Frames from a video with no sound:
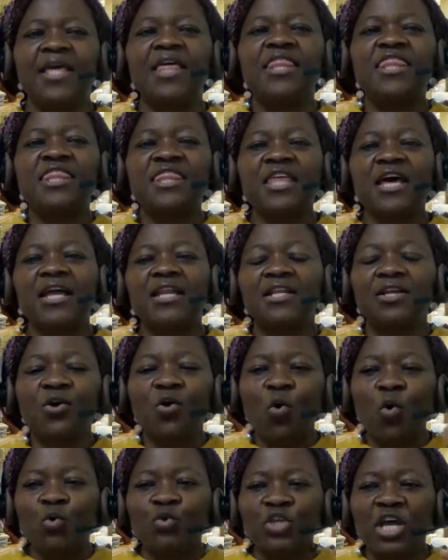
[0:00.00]
That
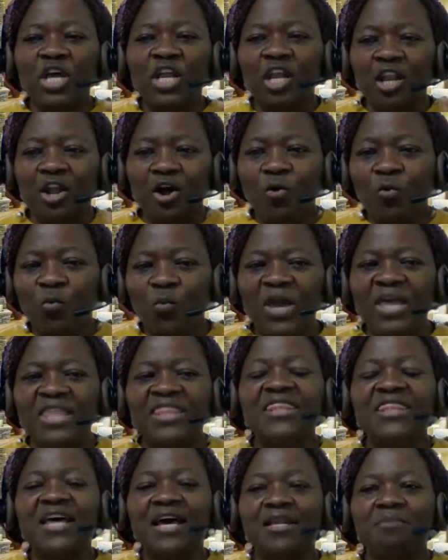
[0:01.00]
goes a long
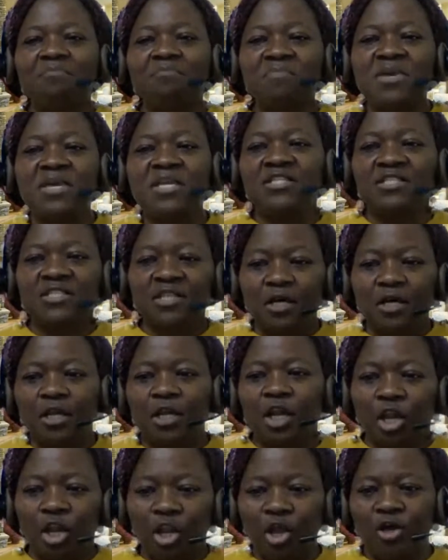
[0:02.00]
way. That means a
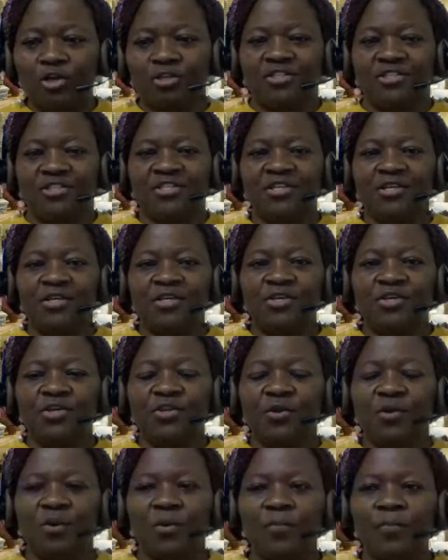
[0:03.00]
lot.
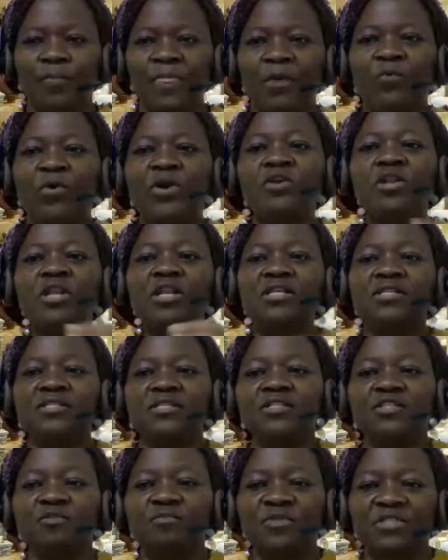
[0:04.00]
When you
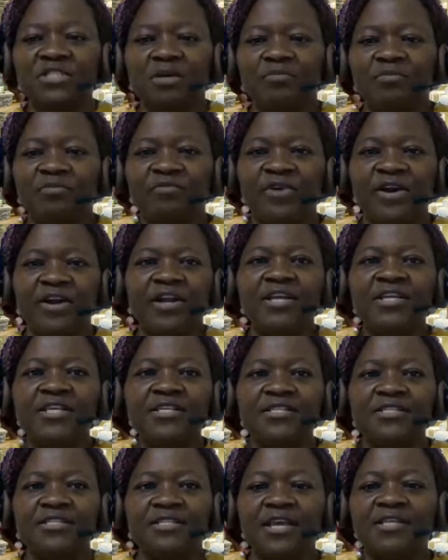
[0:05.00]
listen to Mr. Mufara,
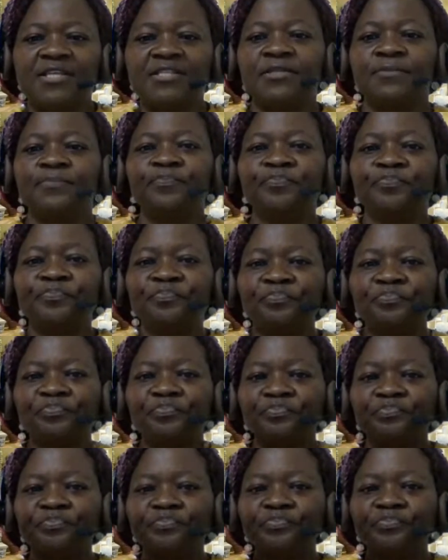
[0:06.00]
he says,
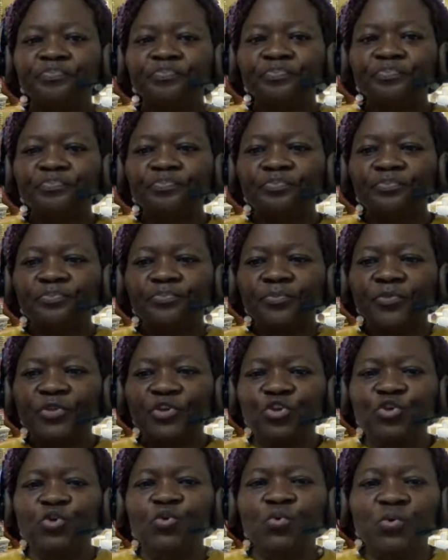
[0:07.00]

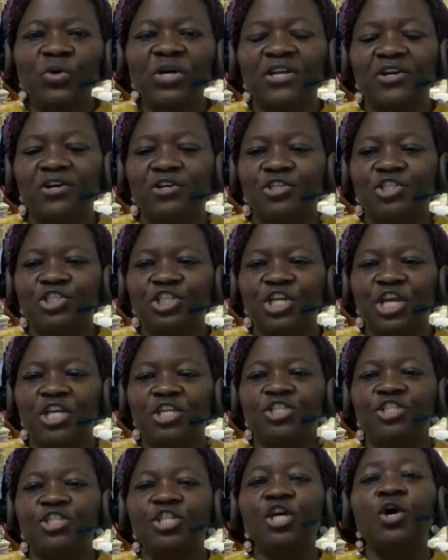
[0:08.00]
you cannot
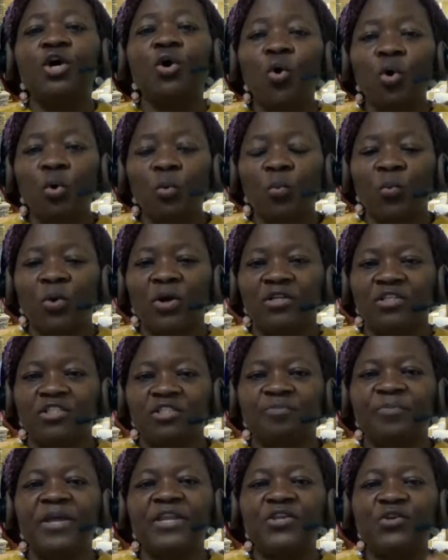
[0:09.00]
change the whole world,
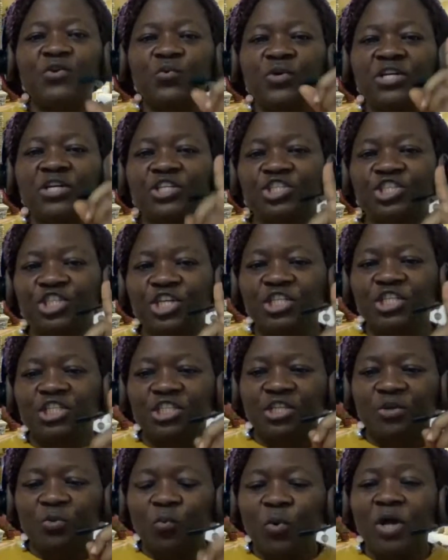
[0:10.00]
but you can change
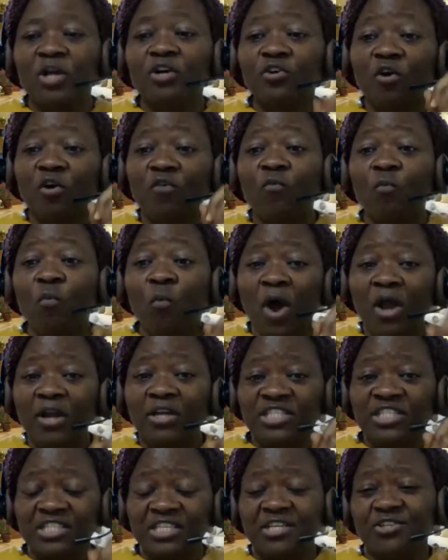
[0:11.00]
the world of one
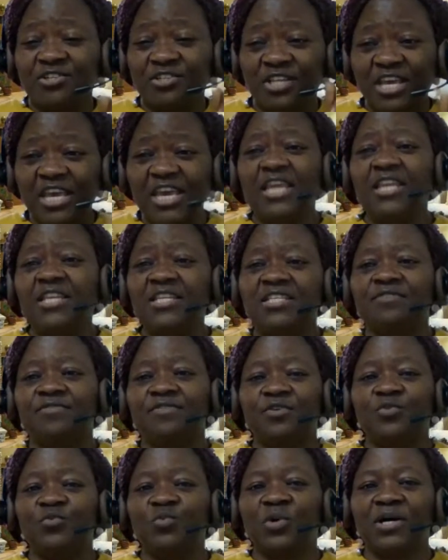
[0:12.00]
single
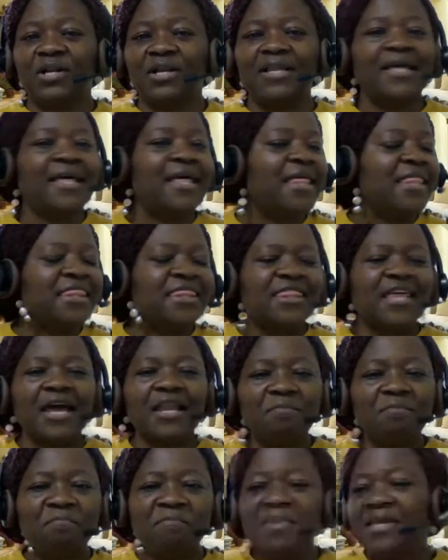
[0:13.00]
individual.
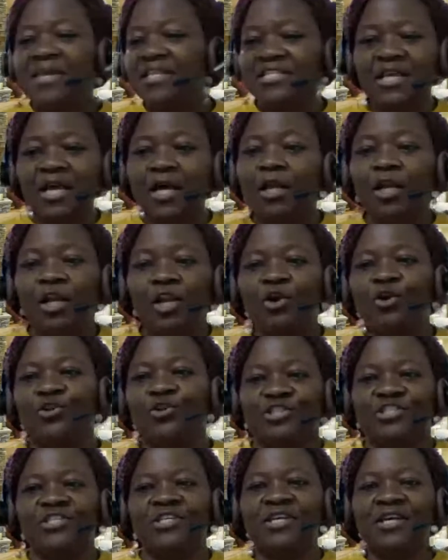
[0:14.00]
That means a
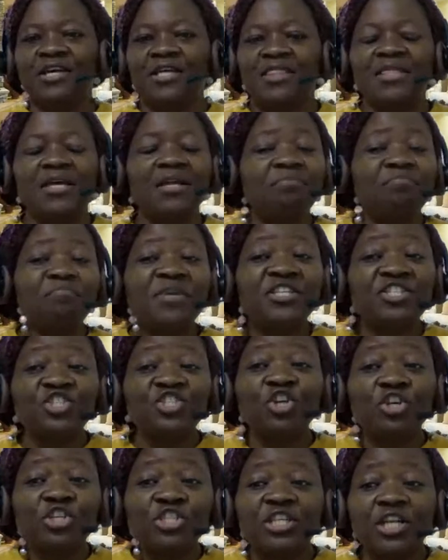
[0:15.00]
lot. That means
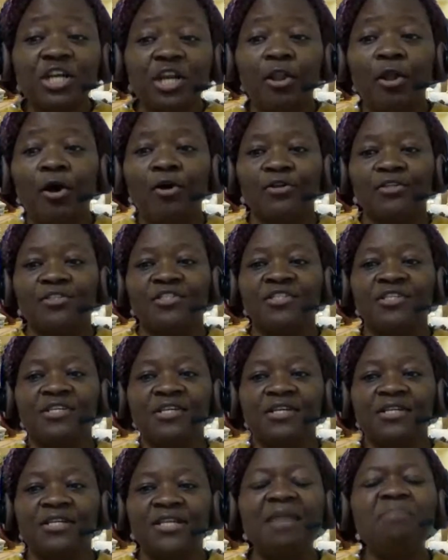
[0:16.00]
just a lot.
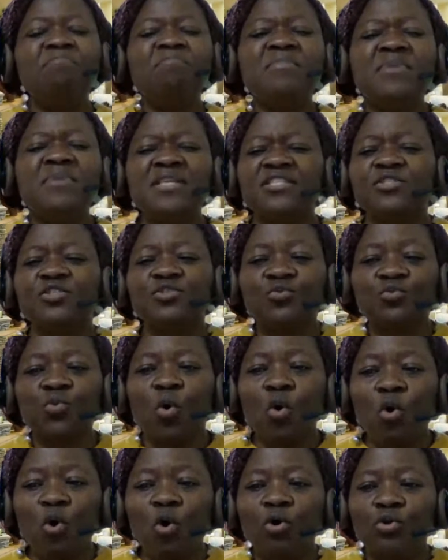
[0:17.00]
That means
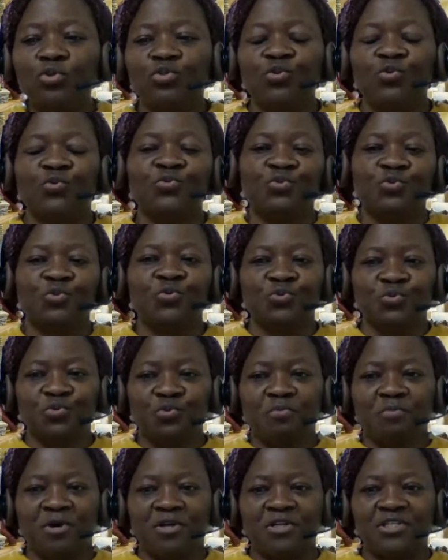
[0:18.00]
so, so, so,
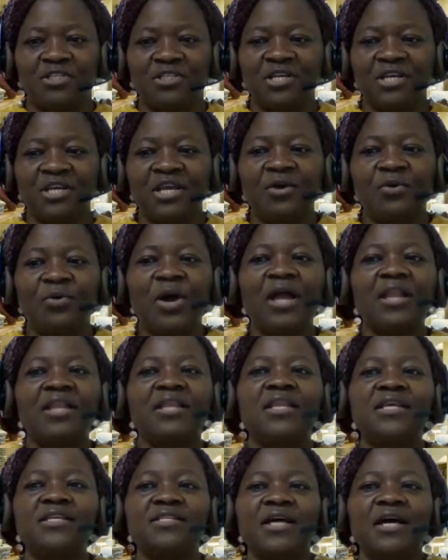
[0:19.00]
so much. At
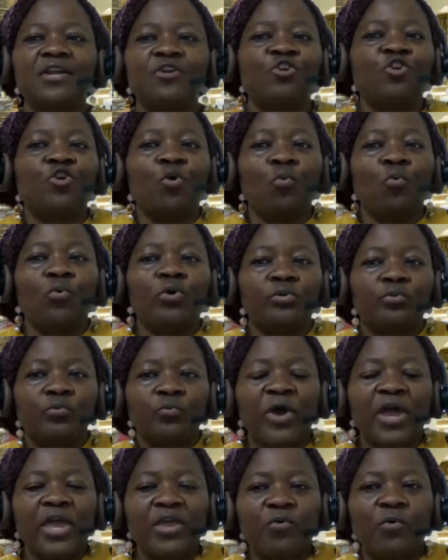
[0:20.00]
least, I don't know
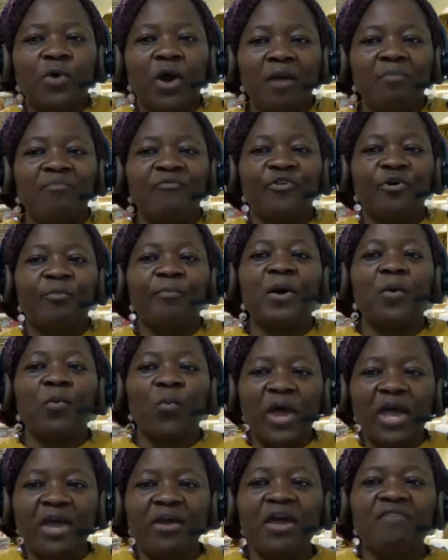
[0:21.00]
where you come from, but
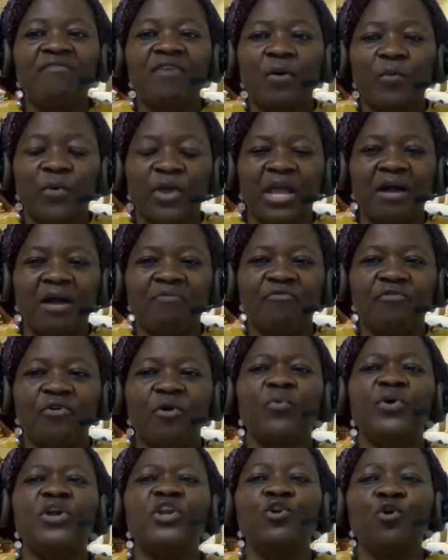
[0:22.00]
wherever we come
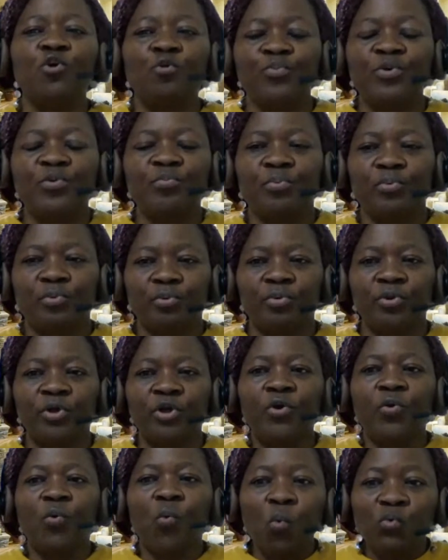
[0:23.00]
from, we know people
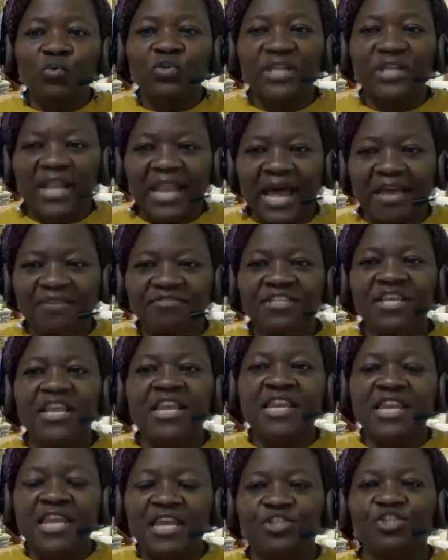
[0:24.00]
whose lives
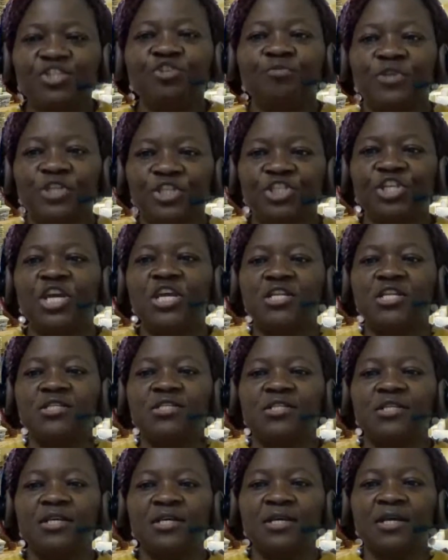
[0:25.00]
need to be
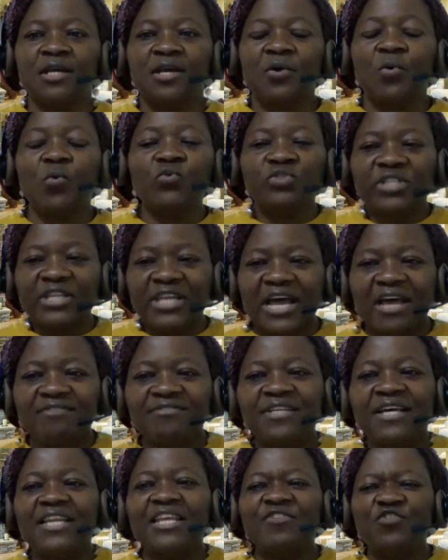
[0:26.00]
changed, whose lives
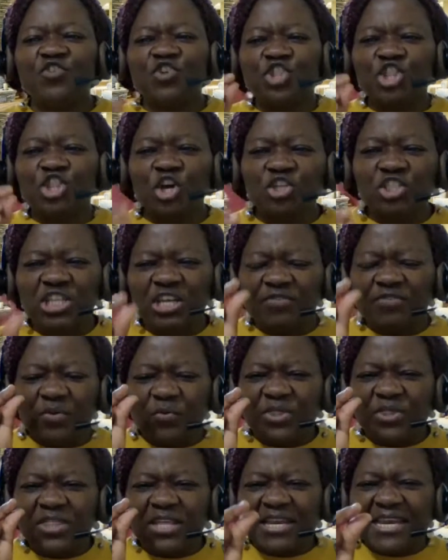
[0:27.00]
that if you touch even
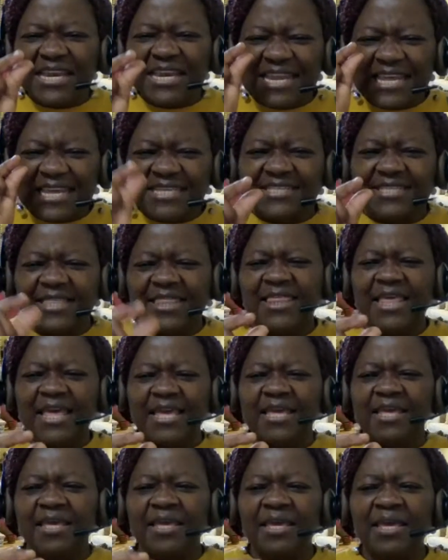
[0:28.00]
with the least
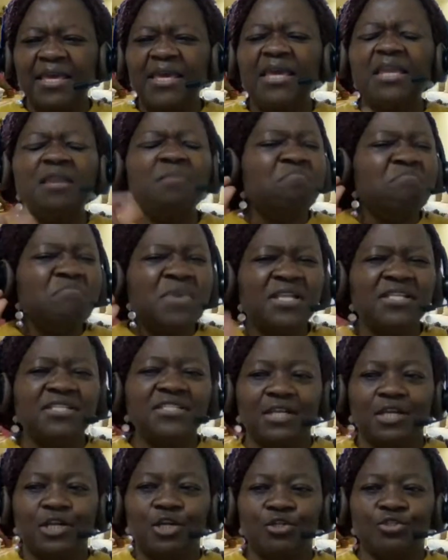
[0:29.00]
thing, it means
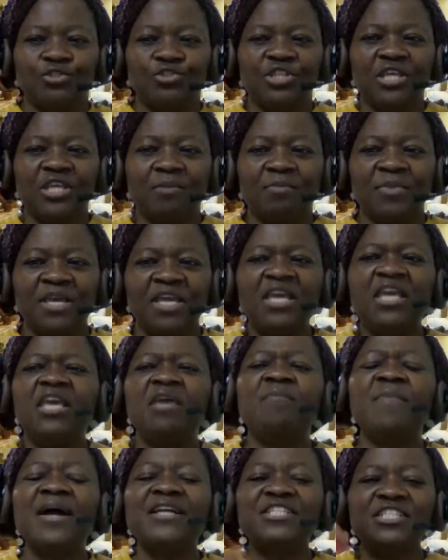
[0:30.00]
a lot to them.
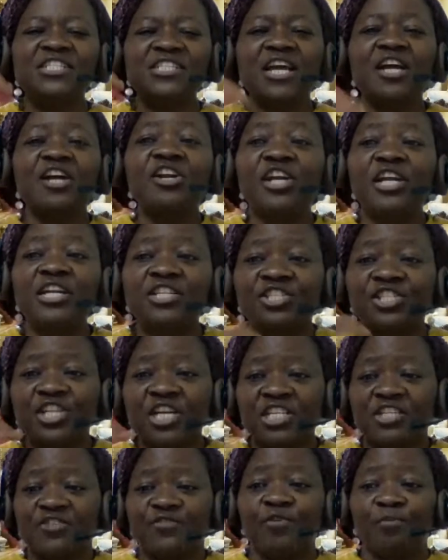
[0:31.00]
Imagine the great
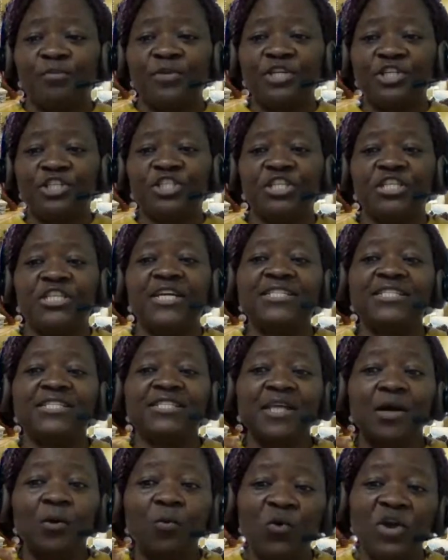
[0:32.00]
transformation that
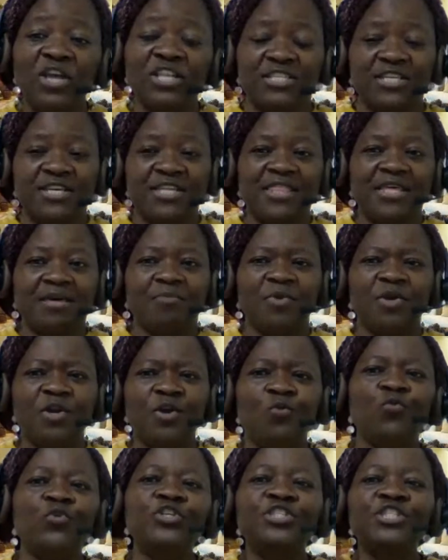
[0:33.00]
is awaiting them,
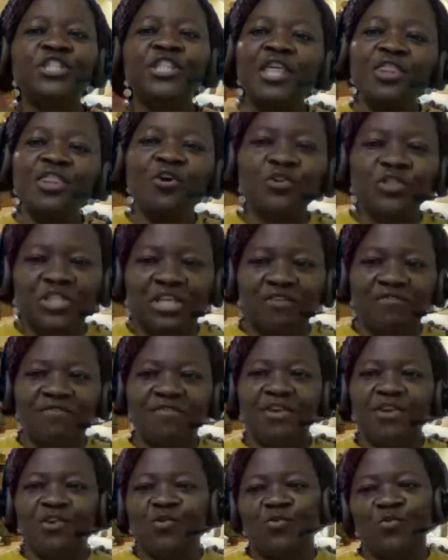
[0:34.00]
which they don't
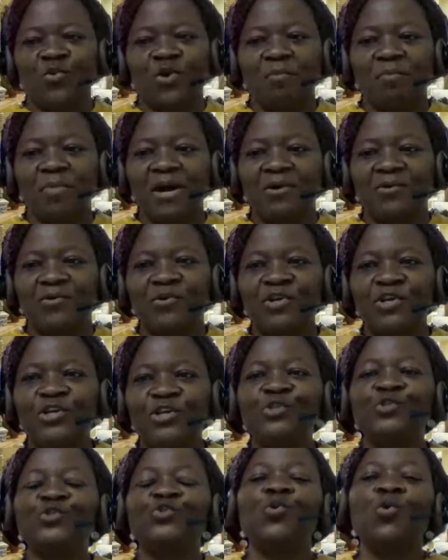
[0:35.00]
even know about.
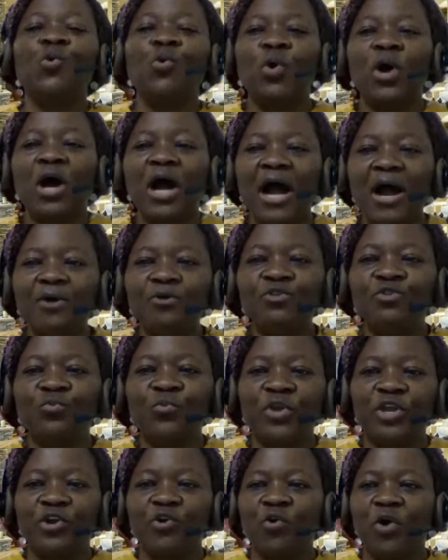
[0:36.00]
So how do
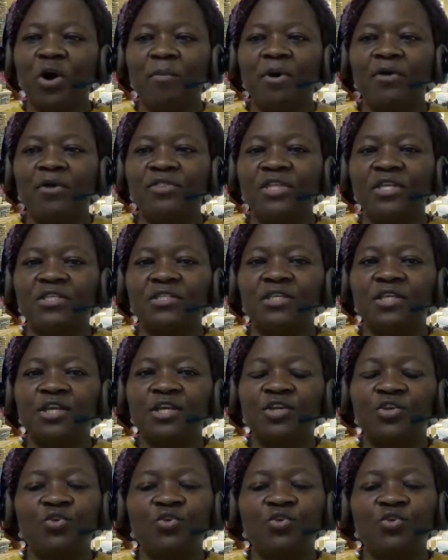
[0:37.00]
we go about this?